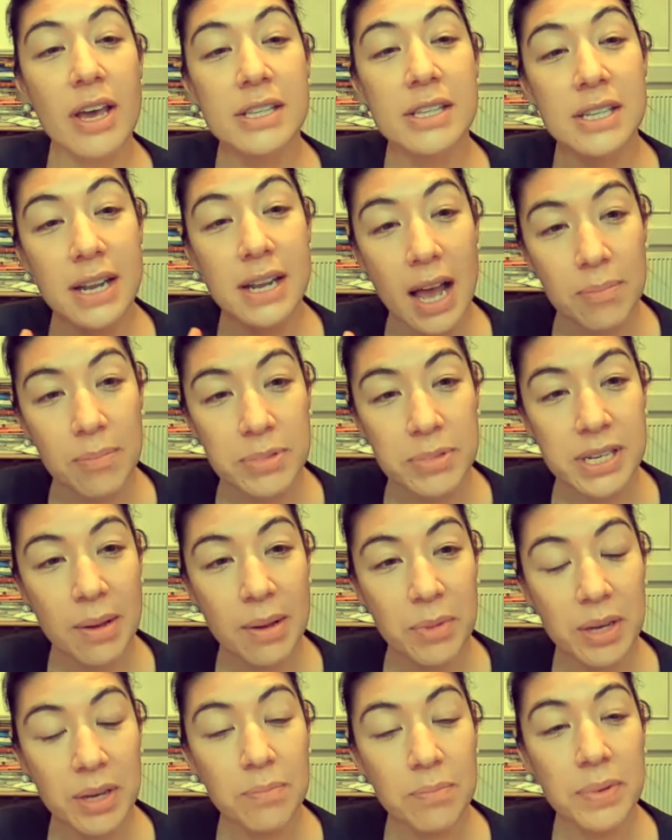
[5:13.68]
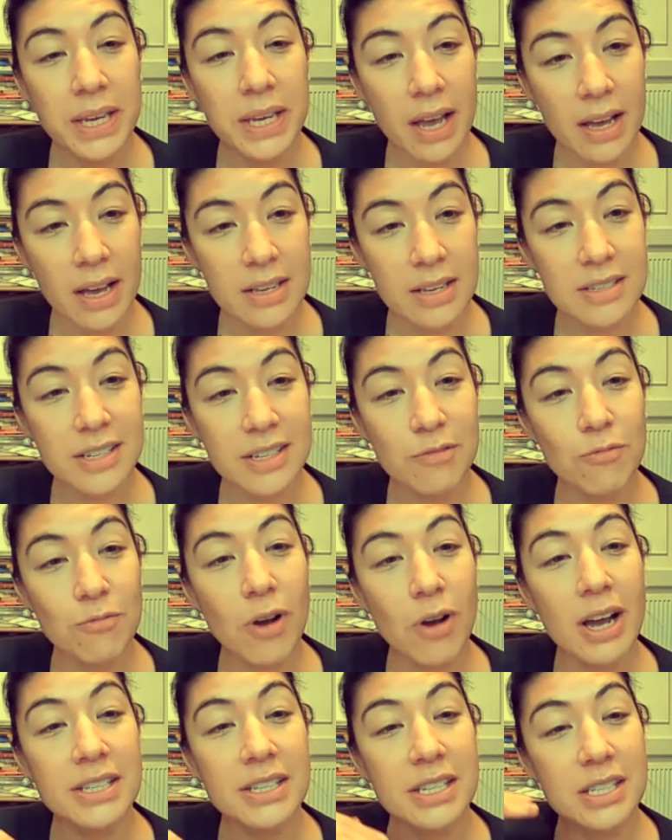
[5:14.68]
It's an epidemic because it
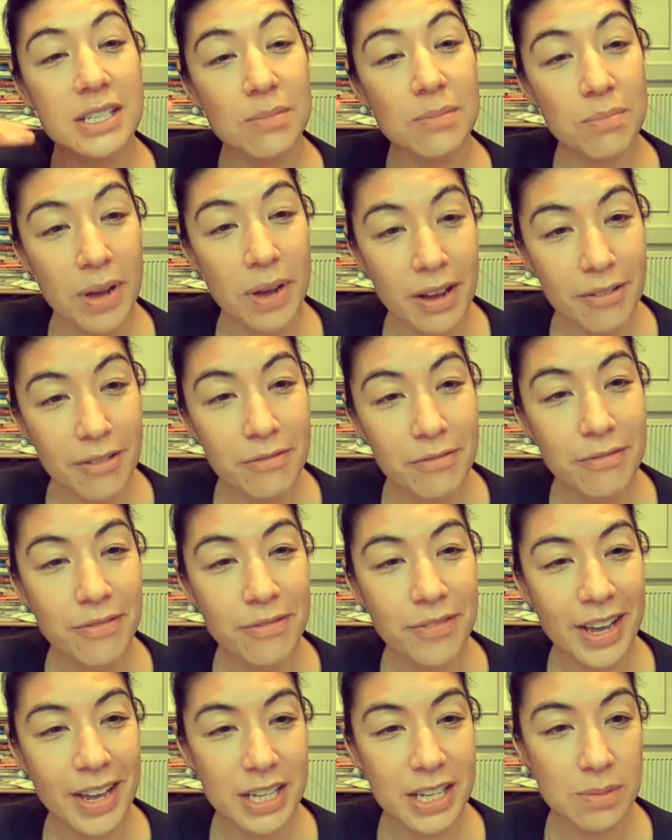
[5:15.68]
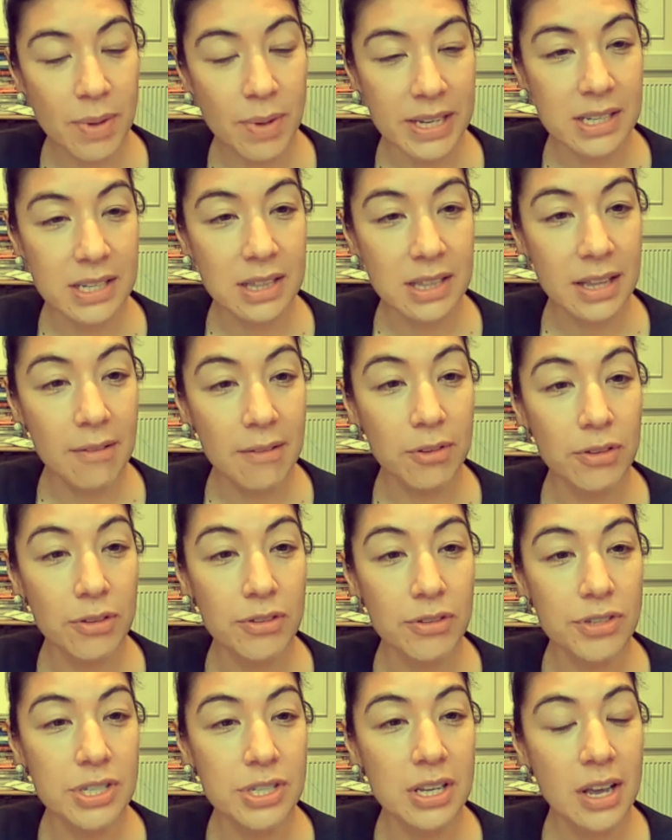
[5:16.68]
rises above expected
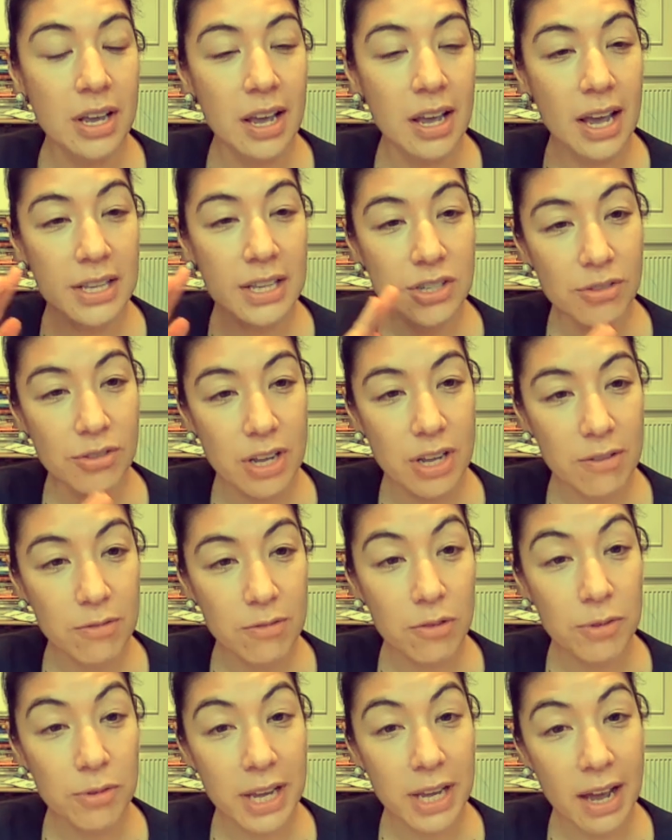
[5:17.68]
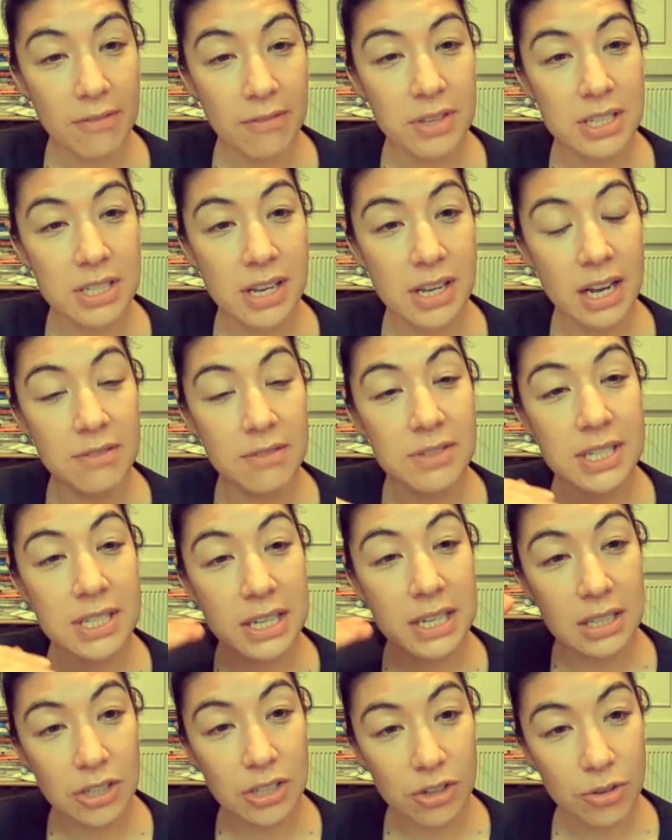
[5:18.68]
levels. And so therefore we have these kind of
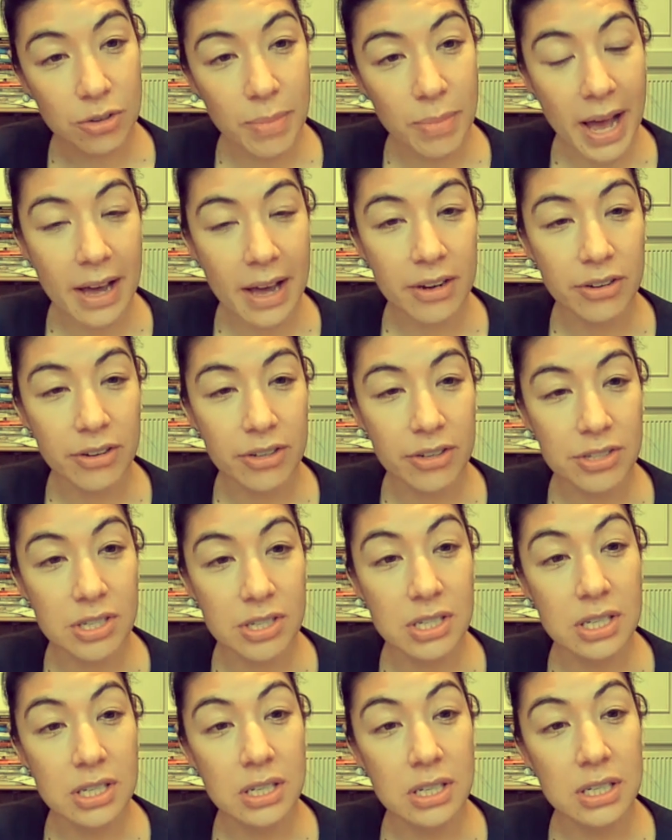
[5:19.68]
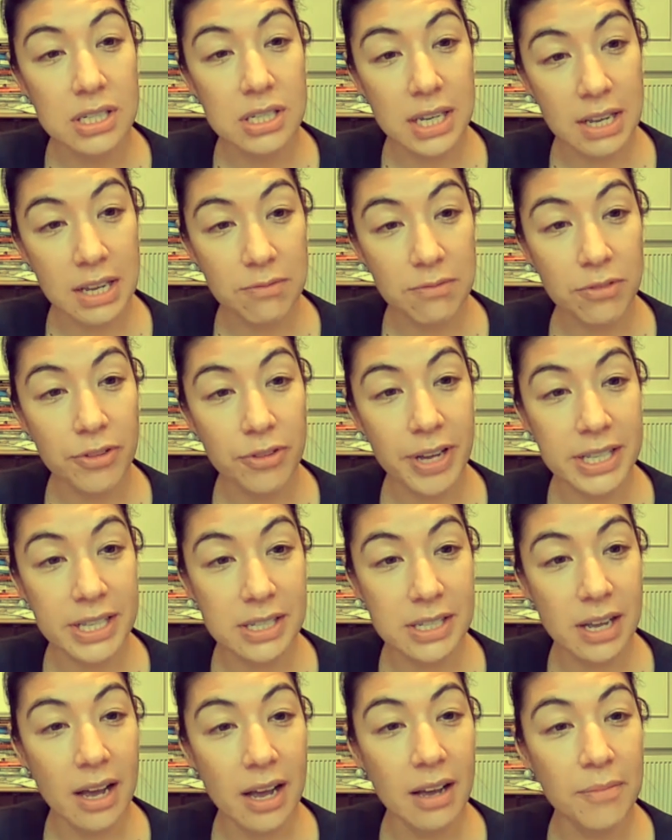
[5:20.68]
cyclical patterns to
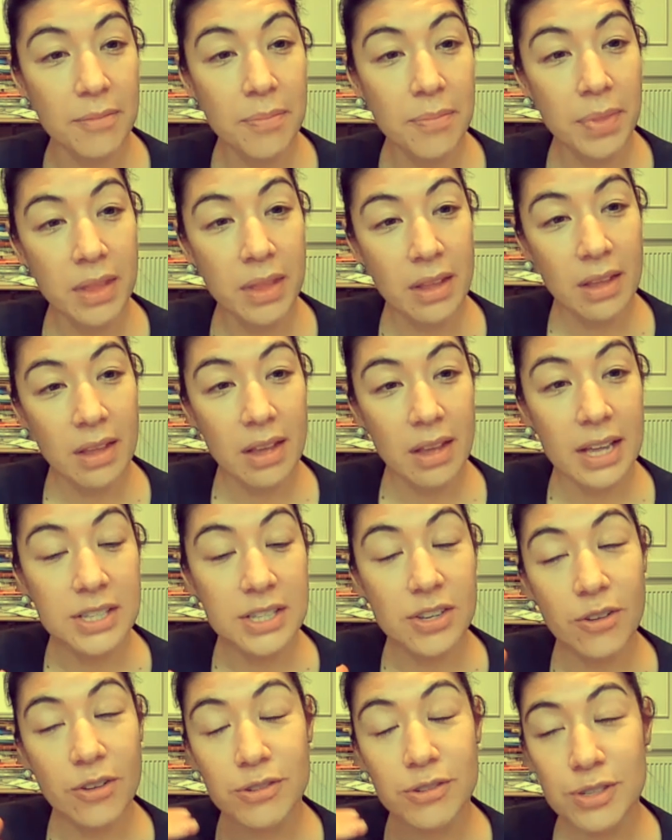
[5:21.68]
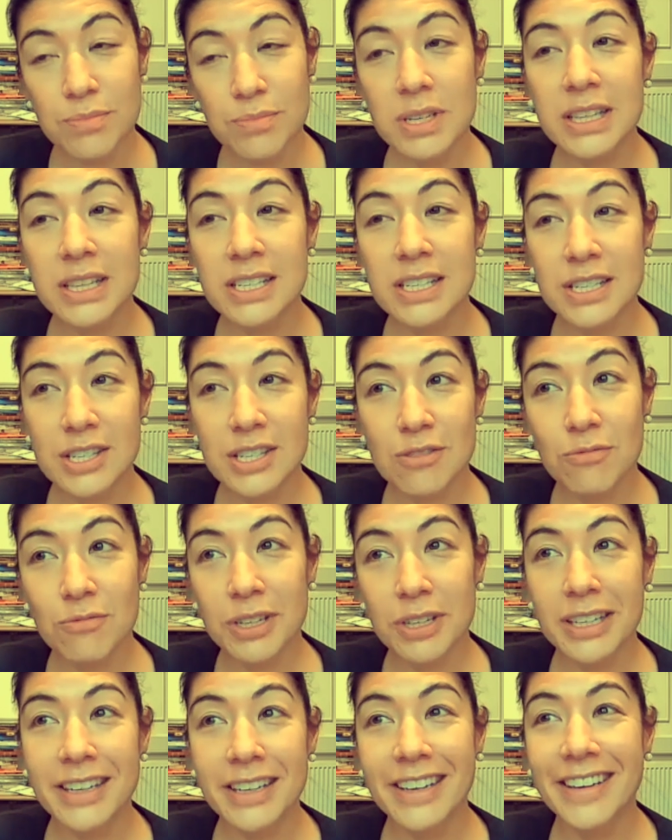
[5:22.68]
influenza. And so to me, this is the
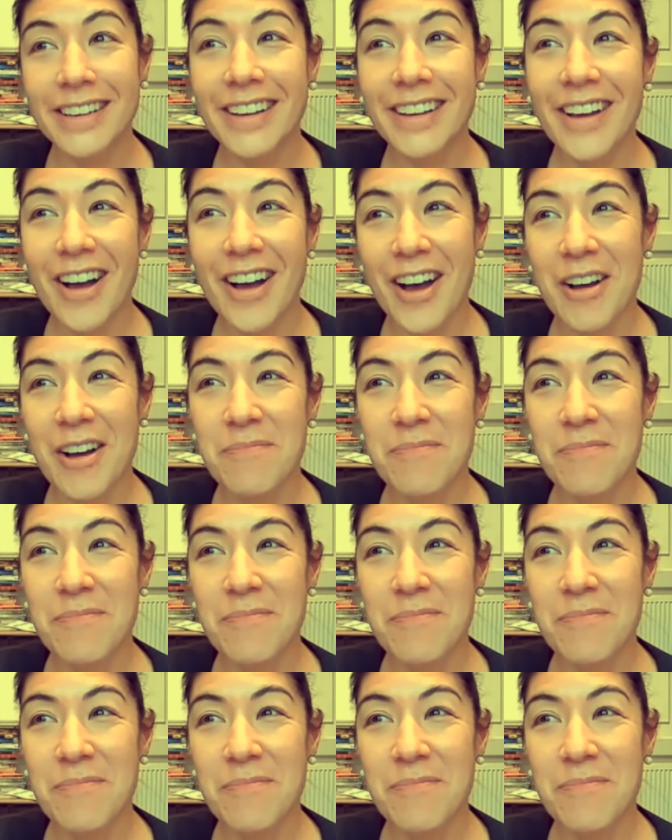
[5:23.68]
really